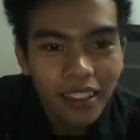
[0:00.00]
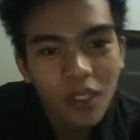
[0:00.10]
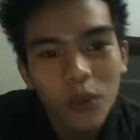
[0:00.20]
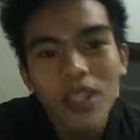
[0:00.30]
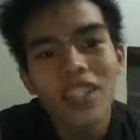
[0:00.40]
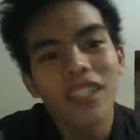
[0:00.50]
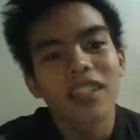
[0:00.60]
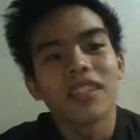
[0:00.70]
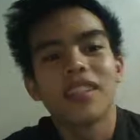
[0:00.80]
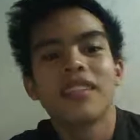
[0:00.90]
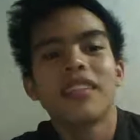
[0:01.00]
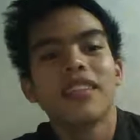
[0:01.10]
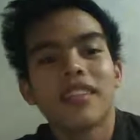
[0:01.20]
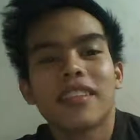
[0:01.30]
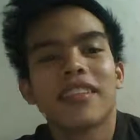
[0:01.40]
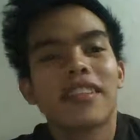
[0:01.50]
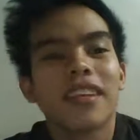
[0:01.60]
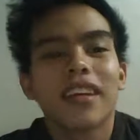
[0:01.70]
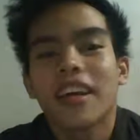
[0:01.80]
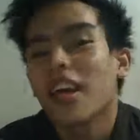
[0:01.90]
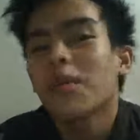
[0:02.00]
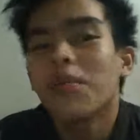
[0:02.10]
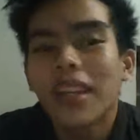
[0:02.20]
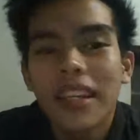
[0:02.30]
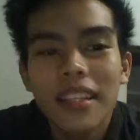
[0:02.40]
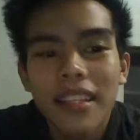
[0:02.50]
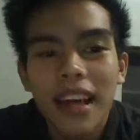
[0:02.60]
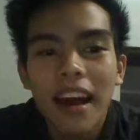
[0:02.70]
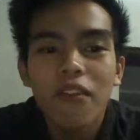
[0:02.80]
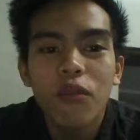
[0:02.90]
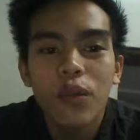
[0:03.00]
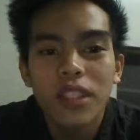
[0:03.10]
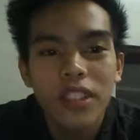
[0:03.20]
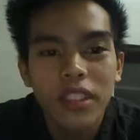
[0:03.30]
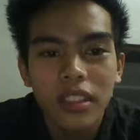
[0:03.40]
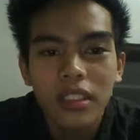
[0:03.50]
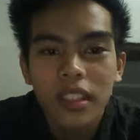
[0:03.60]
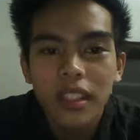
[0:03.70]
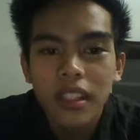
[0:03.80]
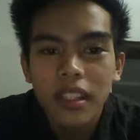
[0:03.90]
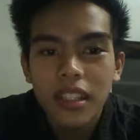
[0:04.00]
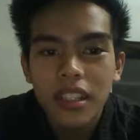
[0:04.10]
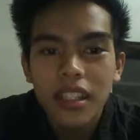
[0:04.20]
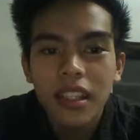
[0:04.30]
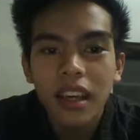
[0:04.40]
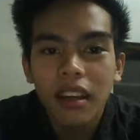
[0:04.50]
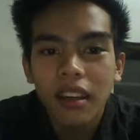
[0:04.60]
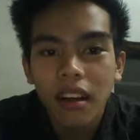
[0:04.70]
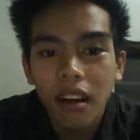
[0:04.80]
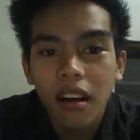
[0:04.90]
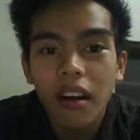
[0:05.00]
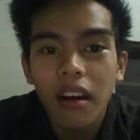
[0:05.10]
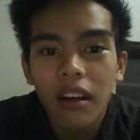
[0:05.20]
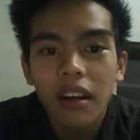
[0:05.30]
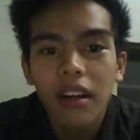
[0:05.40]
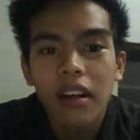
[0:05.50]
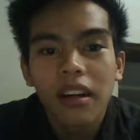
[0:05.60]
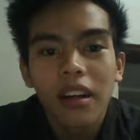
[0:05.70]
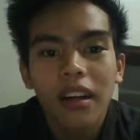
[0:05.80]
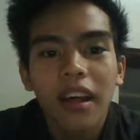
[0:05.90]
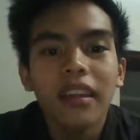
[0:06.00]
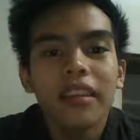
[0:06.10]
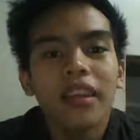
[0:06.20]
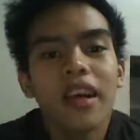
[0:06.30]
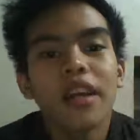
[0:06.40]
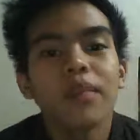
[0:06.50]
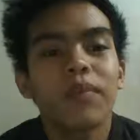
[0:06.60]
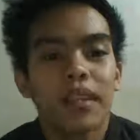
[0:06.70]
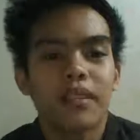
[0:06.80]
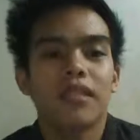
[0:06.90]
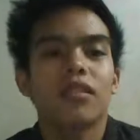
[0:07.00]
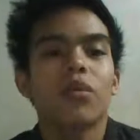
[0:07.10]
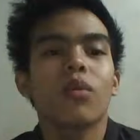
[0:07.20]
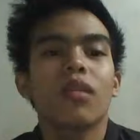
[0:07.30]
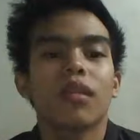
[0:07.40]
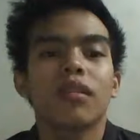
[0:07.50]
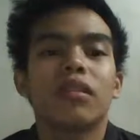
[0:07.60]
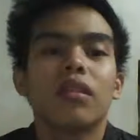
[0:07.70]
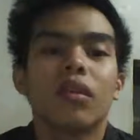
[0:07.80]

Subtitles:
the windshield. Airplanes have windshield just like a car. Light airplanes don't need